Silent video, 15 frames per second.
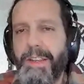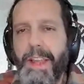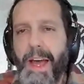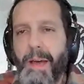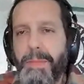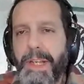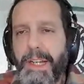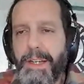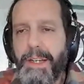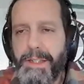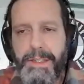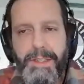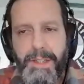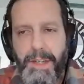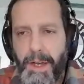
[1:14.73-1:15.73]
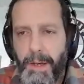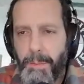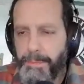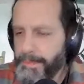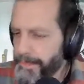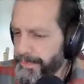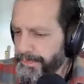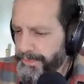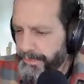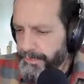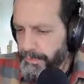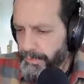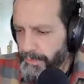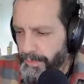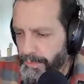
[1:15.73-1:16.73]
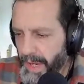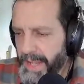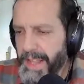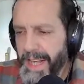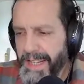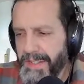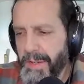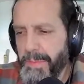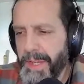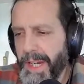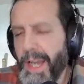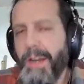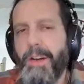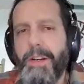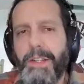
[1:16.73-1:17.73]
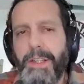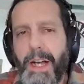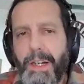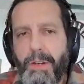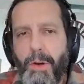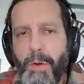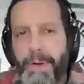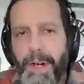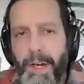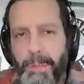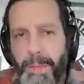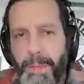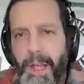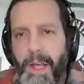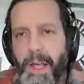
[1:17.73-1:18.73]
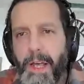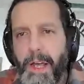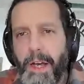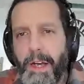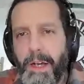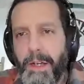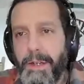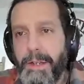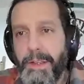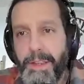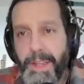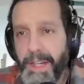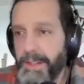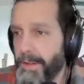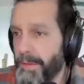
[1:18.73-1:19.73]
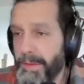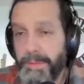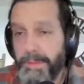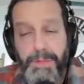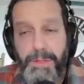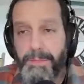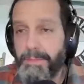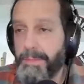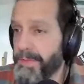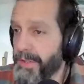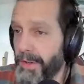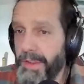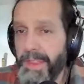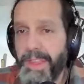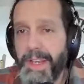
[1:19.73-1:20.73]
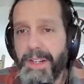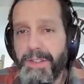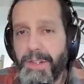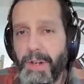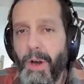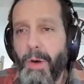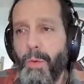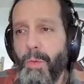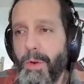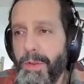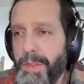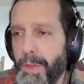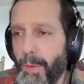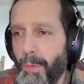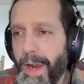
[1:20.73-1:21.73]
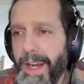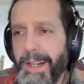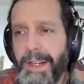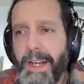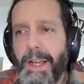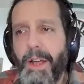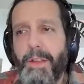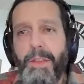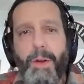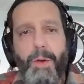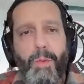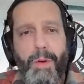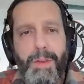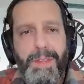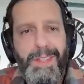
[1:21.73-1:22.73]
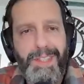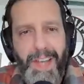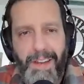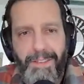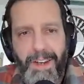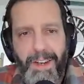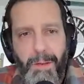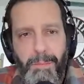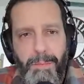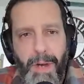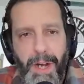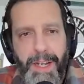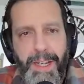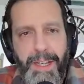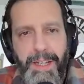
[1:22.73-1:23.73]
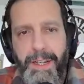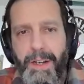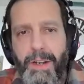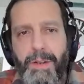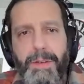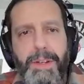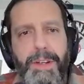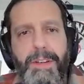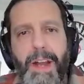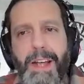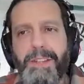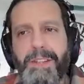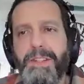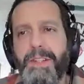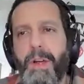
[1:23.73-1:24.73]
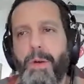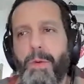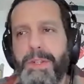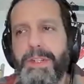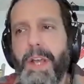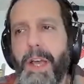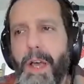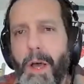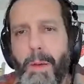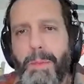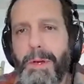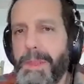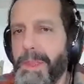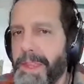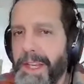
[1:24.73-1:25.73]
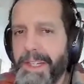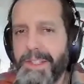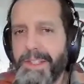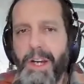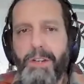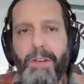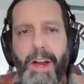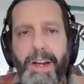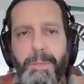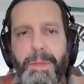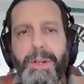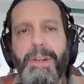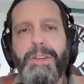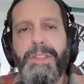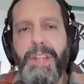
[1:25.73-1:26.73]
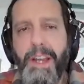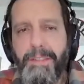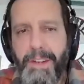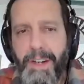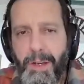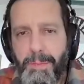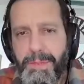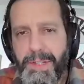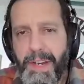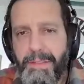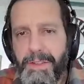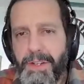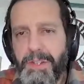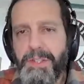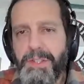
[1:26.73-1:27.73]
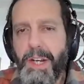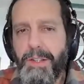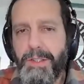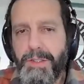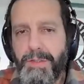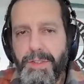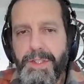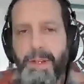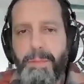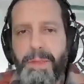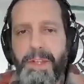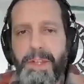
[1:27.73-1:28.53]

that because um, that's something I heard a lot growing up. Uh, thing, uh, certain things are worth the wait, they're worth saving up money. You know, you're not just always putting things on credit, but you're saving up, saving your shekels for something